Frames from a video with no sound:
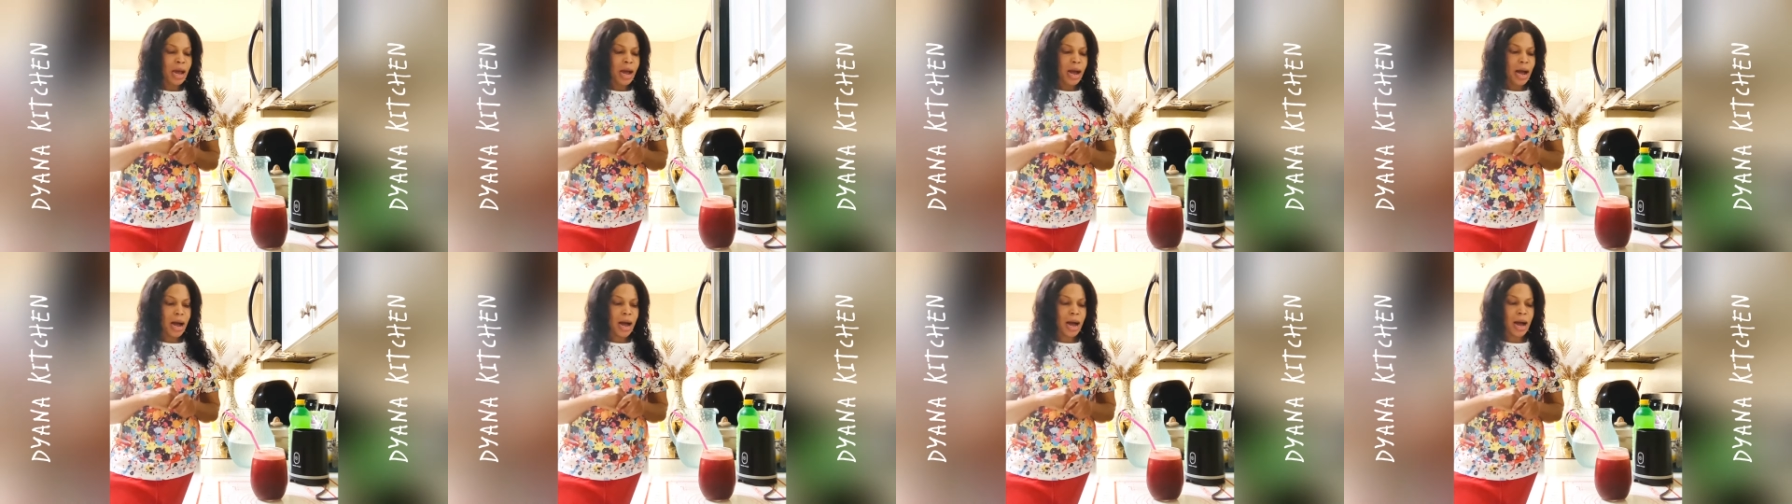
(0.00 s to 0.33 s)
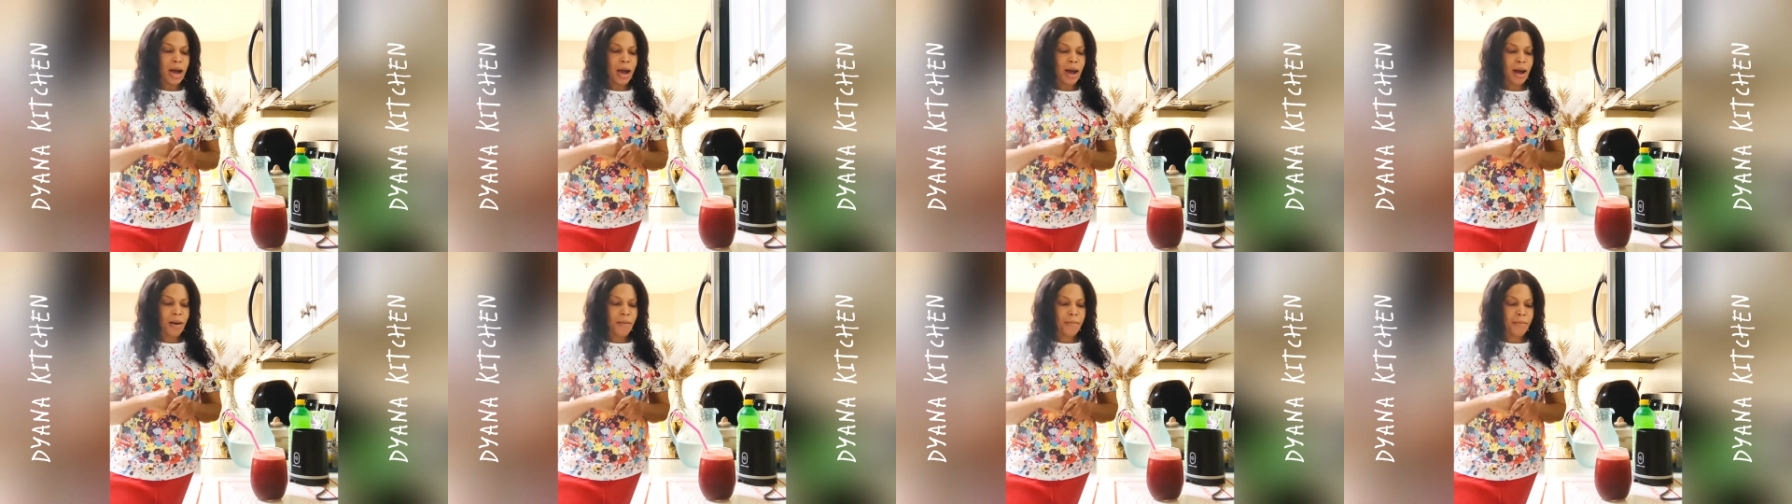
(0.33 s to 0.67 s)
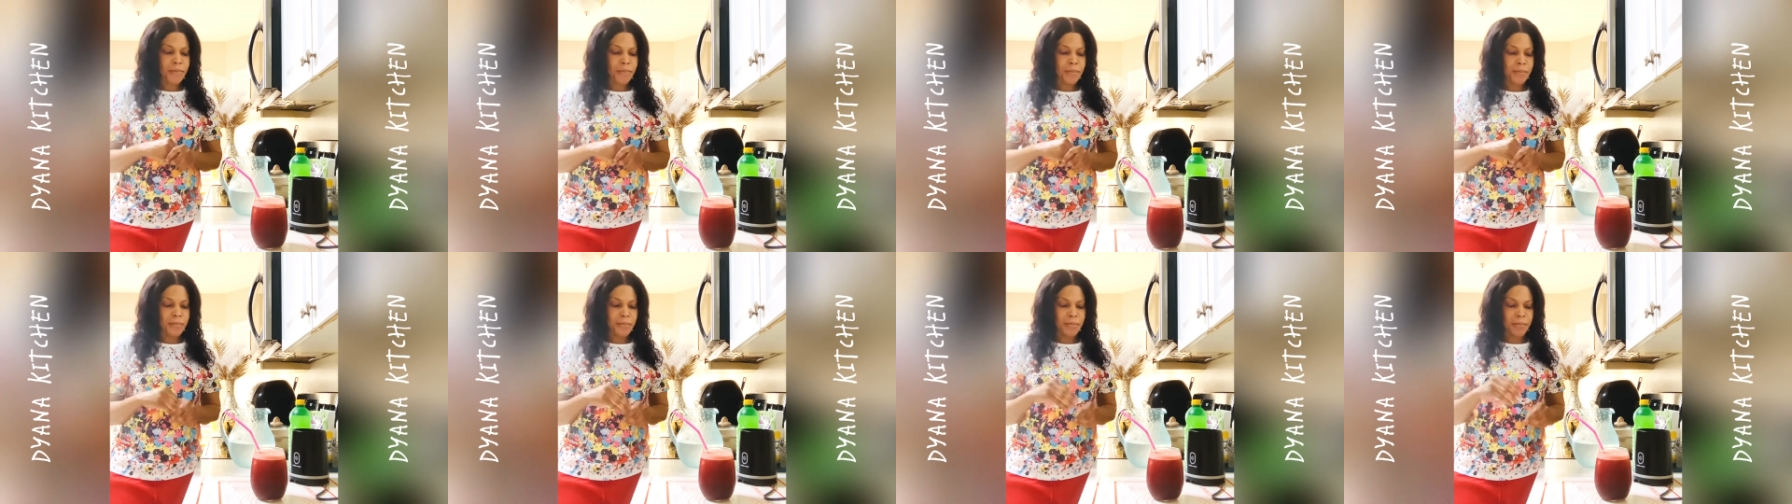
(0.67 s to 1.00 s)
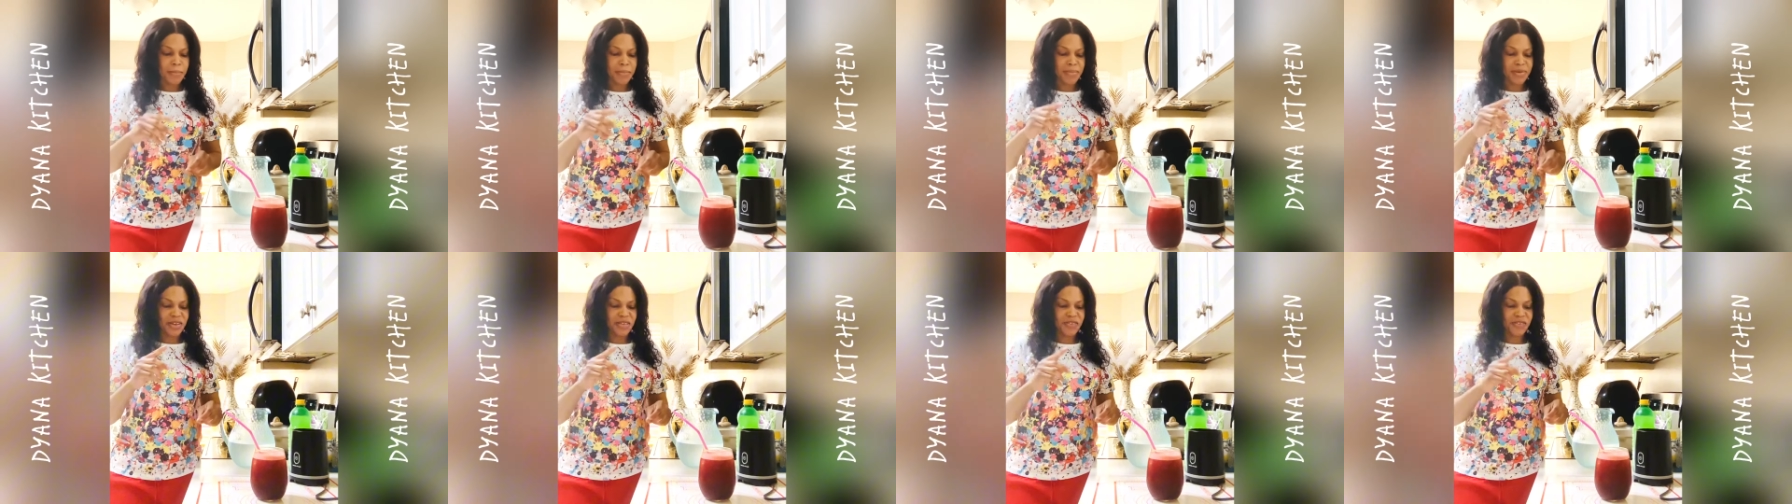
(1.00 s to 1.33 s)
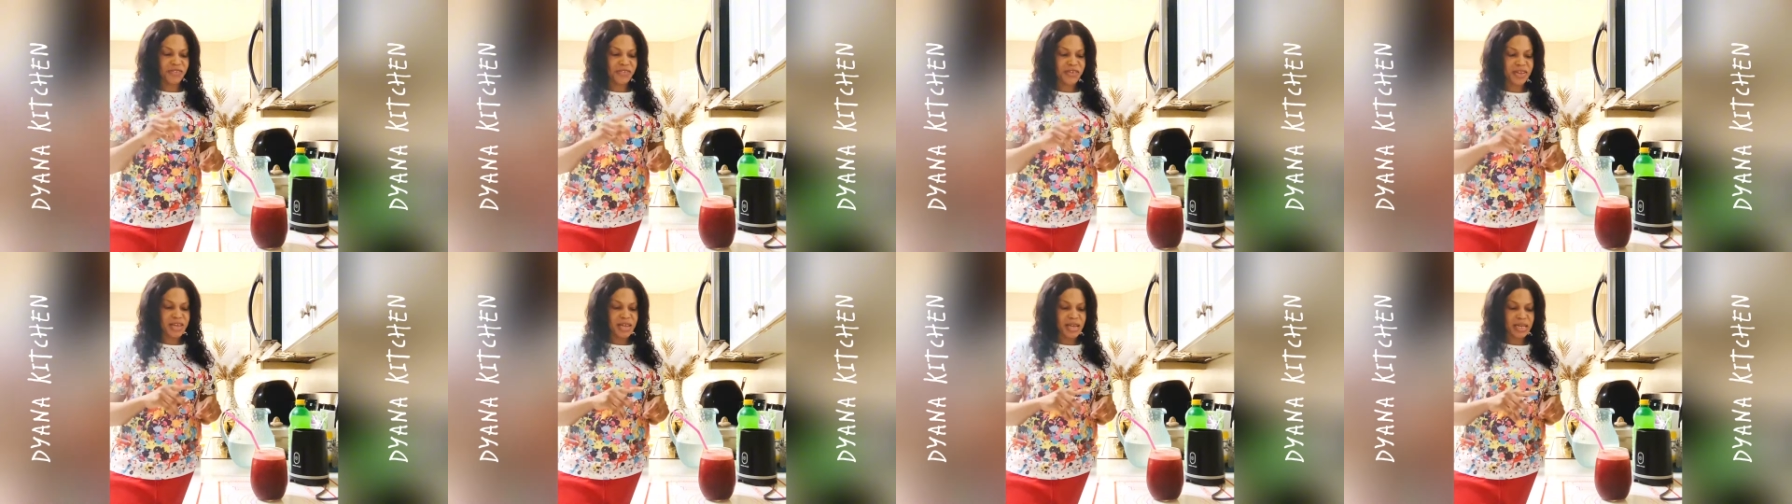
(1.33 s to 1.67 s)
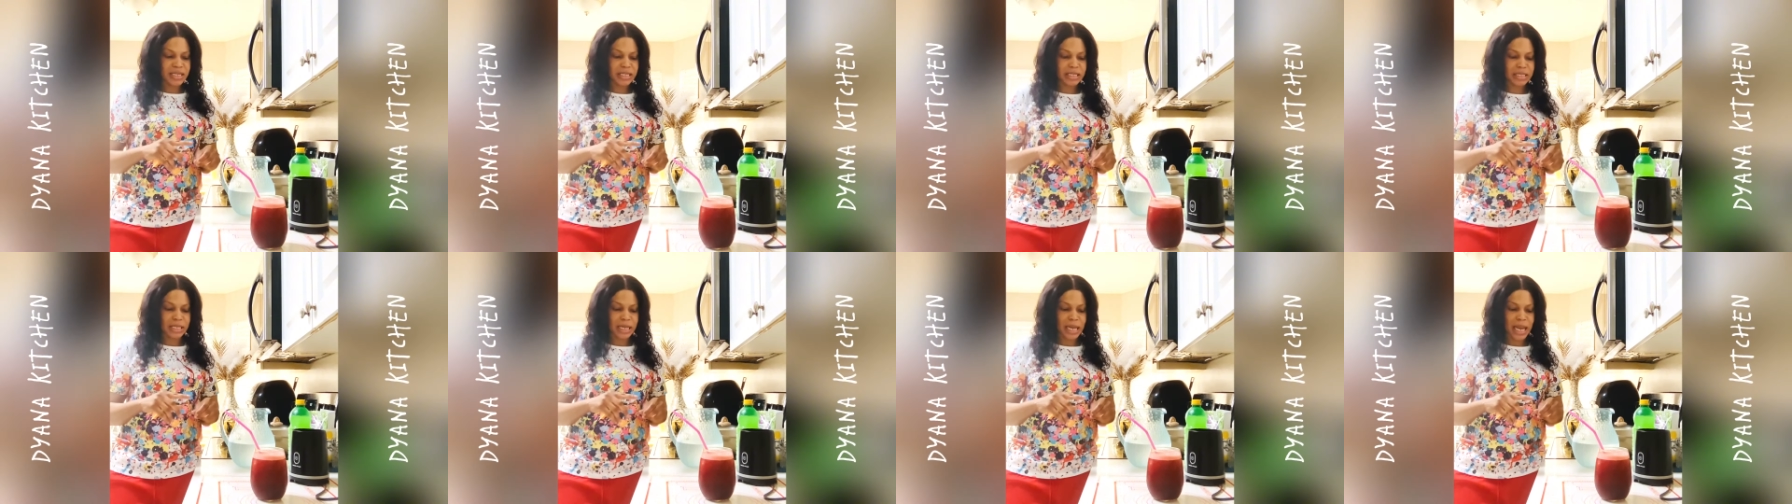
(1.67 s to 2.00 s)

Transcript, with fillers: Um, this tastes